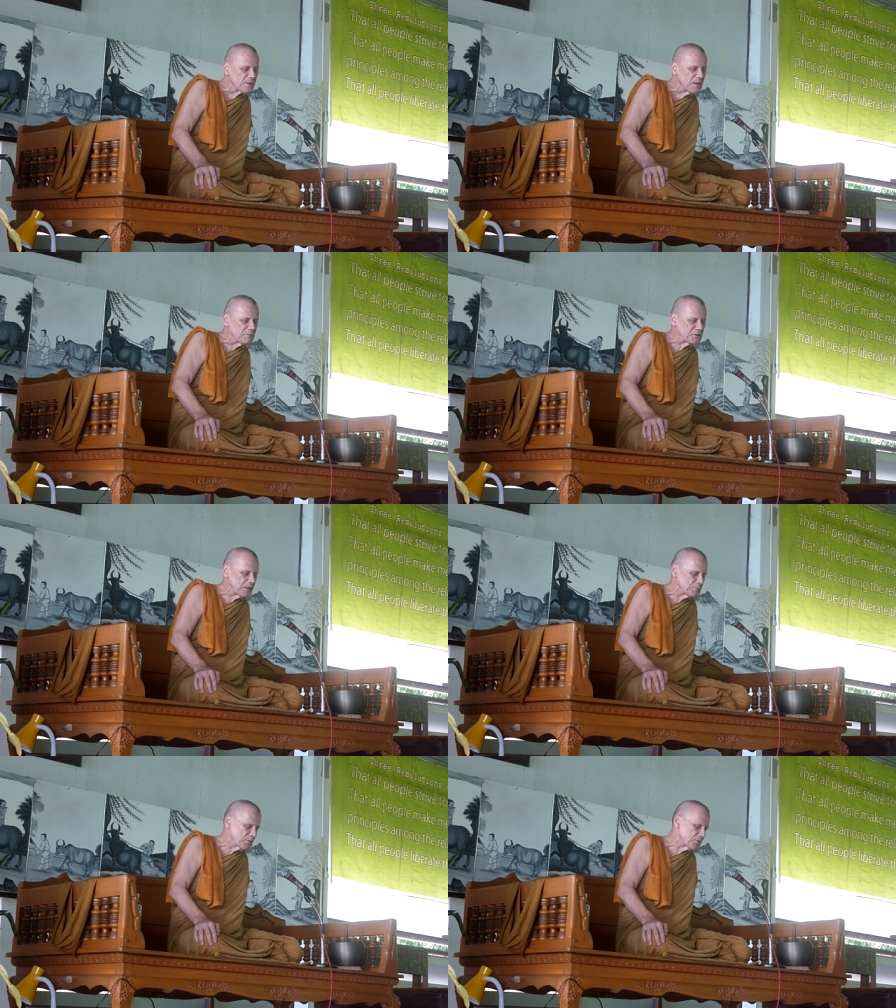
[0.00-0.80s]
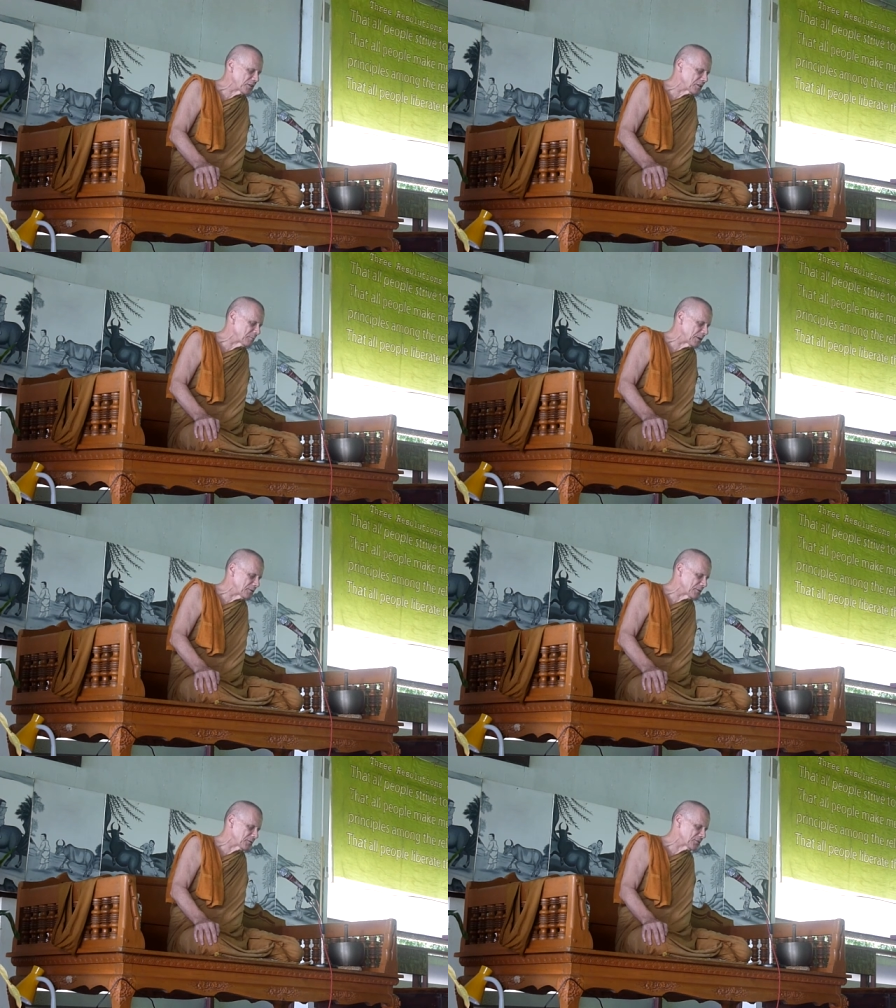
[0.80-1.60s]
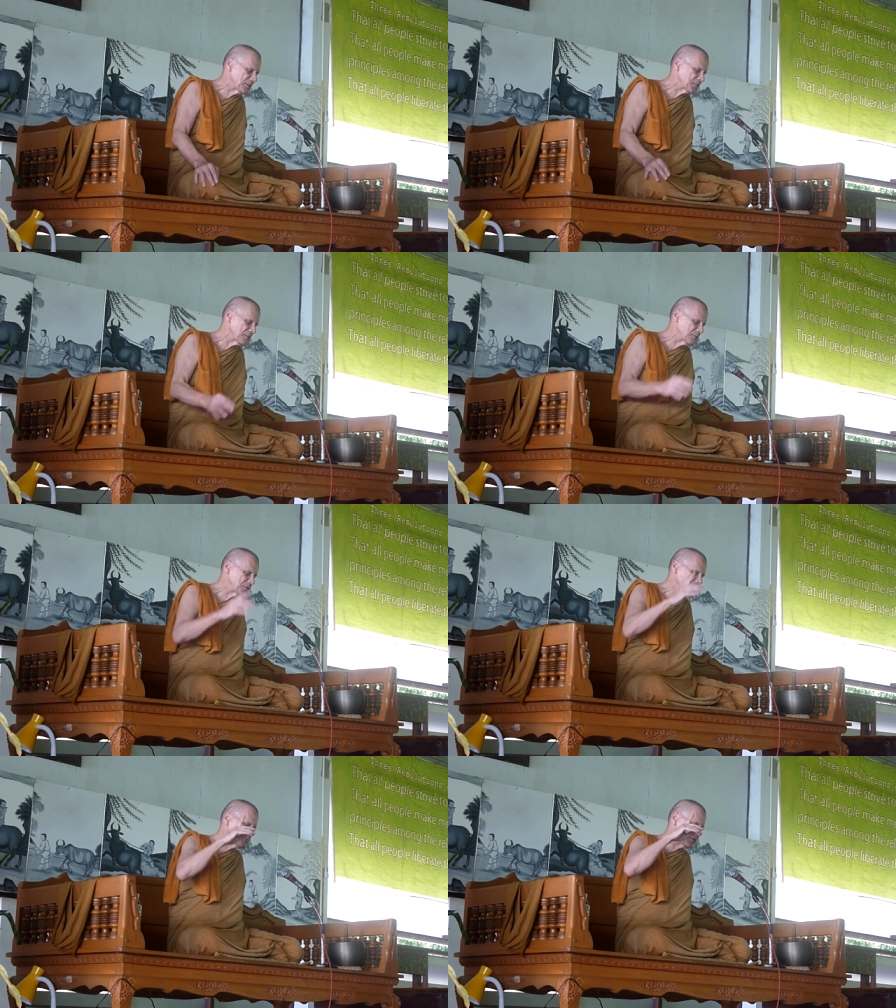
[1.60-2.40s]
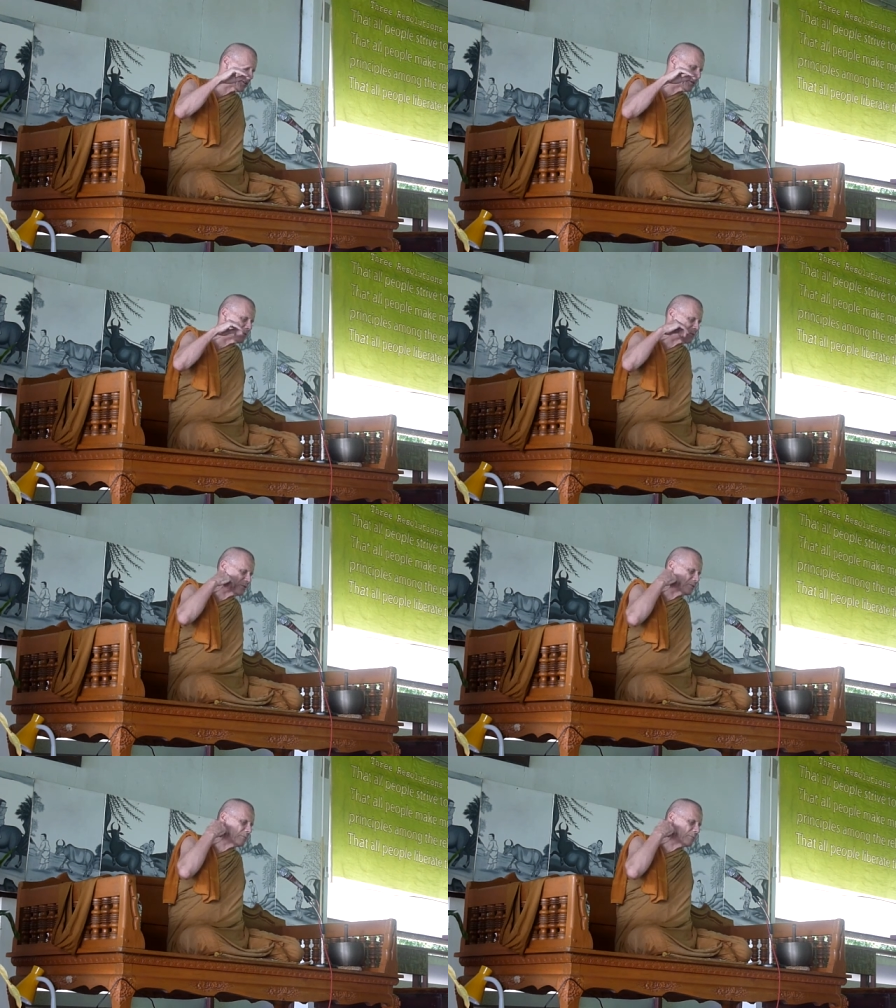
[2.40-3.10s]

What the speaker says: every time you think about those things, every time they come into your